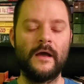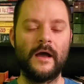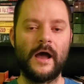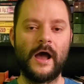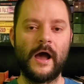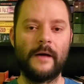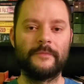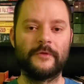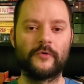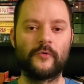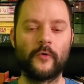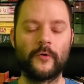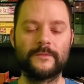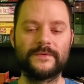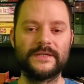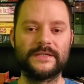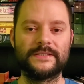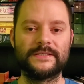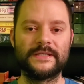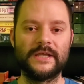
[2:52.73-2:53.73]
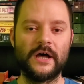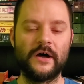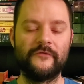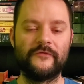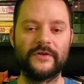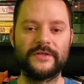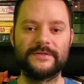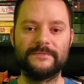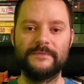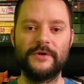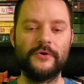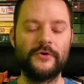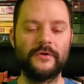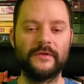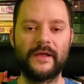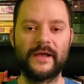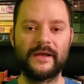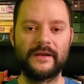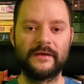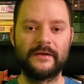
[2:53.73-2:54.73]
um, the corpse itself, it's
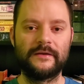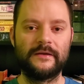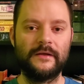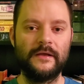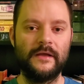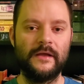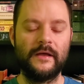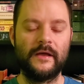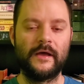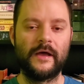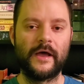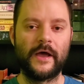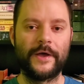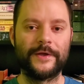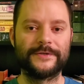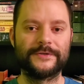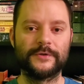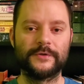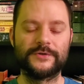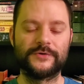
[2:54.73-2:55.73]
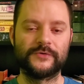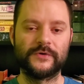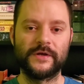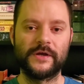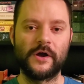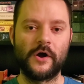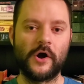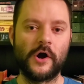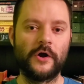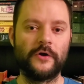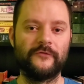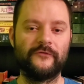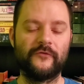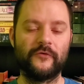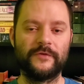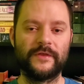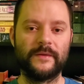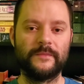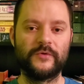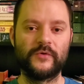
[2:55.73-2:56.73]
mutilated, uh, so it's really hard
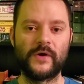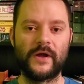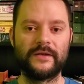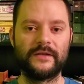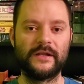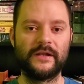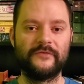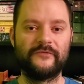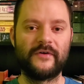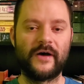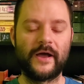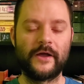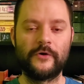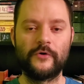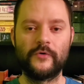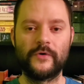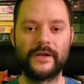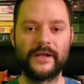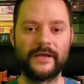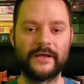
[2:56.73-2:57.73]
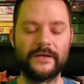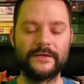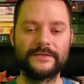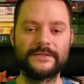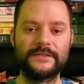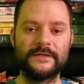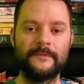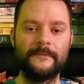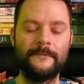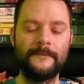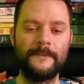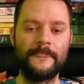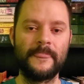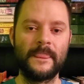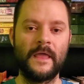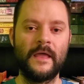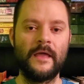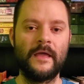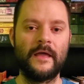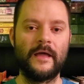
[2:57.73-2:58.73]
for them to identify who it is.
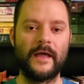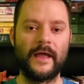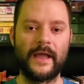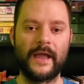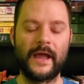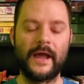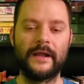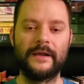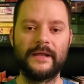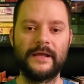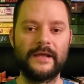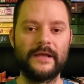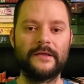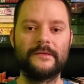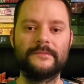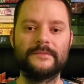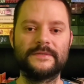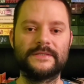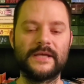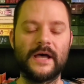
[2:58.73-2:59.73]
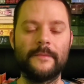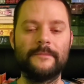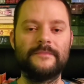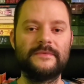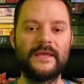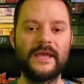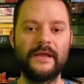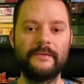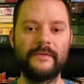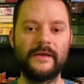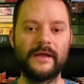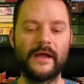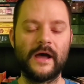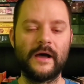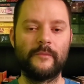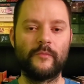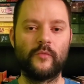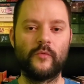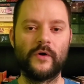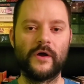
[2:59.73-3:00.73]
And he ends up teaming
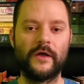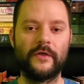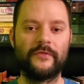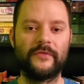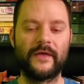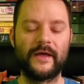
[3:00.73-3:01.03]
up with